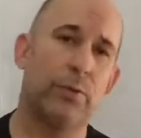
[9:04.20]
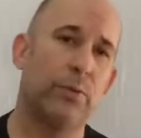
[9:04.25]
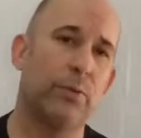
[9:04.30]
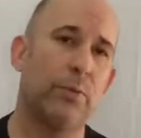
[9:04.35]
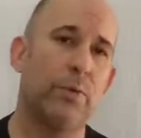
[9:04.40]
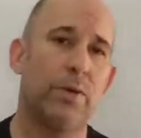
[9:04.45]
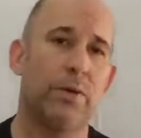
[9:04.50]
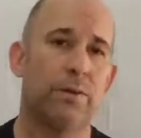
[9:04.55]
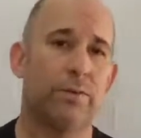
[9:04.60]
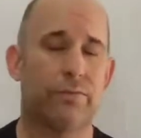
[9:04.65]

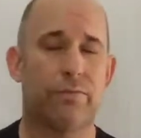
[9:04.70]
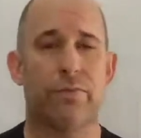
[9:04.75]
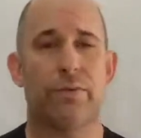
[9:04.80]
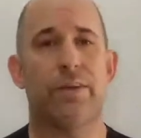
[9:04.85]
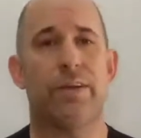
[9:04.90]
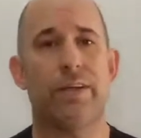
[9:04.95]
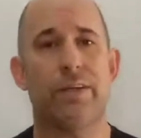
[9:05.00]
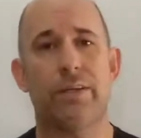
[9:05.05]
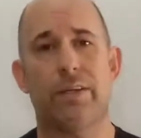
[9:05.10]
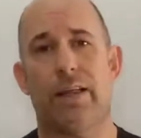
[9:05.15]
2
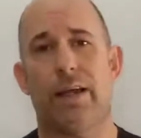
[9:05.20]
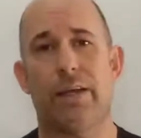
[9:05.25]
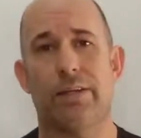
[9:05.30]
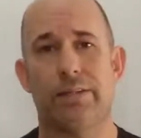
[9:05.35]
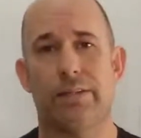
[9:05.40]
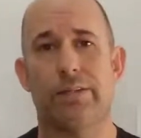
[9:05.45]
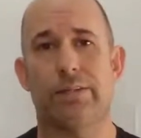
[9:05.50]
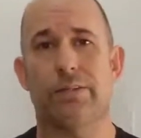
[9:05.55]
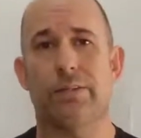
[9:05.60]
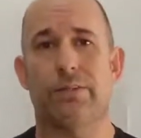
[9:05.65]
free
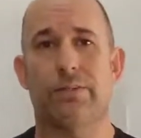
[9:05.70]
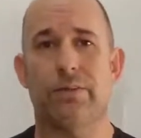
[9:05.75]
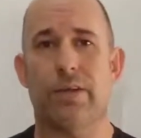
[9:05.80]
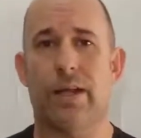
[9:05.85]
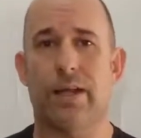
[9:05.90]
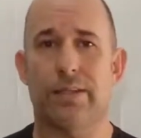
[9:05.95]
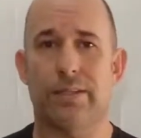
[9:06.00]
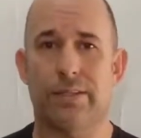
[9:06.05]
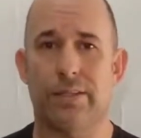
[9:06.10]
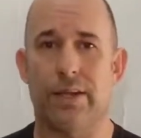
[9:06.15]
classes to
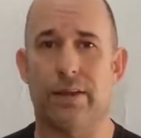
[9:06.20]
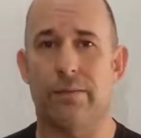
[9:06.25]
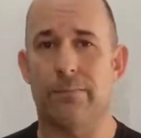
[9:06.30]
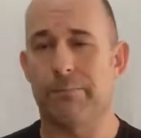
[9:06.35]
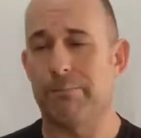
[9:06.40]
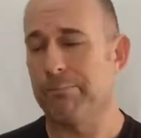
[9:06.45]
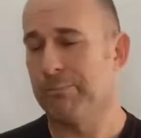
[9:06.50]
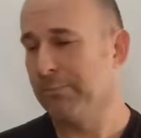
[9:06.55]
try us out.